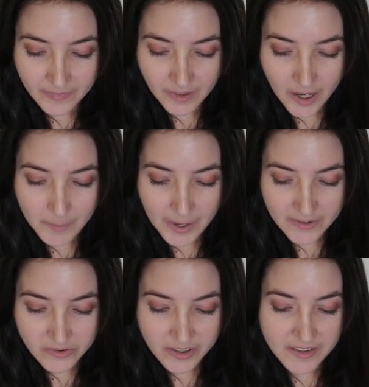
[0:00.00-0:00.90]

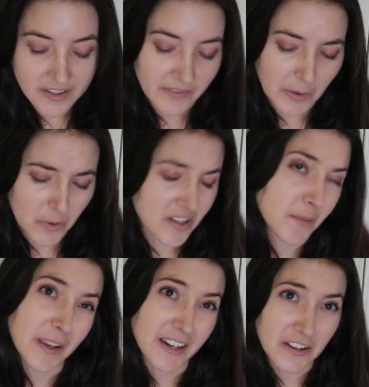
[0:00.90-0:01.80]
Extras, if I wanted to
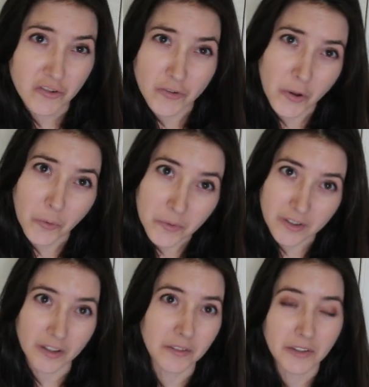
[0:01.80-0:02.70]
make an extra note
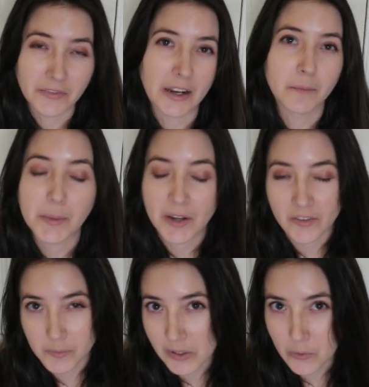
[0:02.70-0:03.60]
of if I maybe got
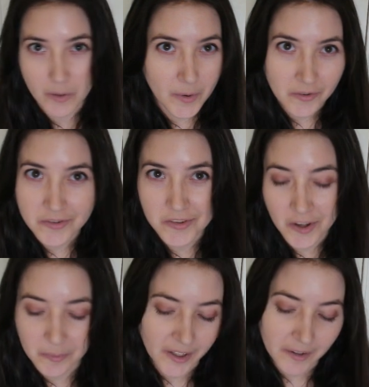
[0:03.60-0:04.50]
the pre-order bonus or
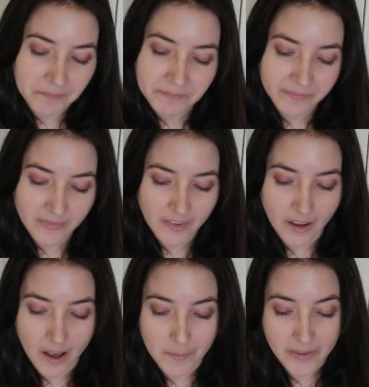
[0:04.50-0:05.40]
something.
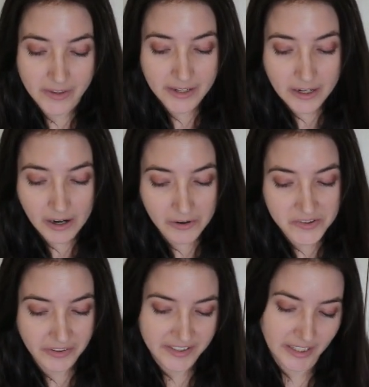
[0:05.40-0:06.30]
And then here I
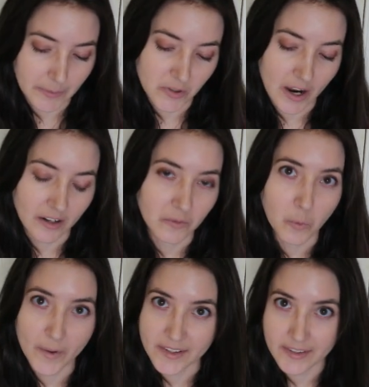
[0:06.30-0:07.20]
also like to keep track of
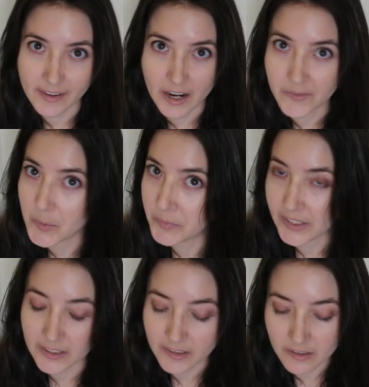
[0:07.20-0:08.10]
ones that I've
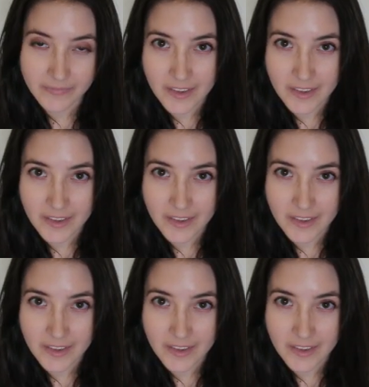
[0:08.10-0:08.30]
completed.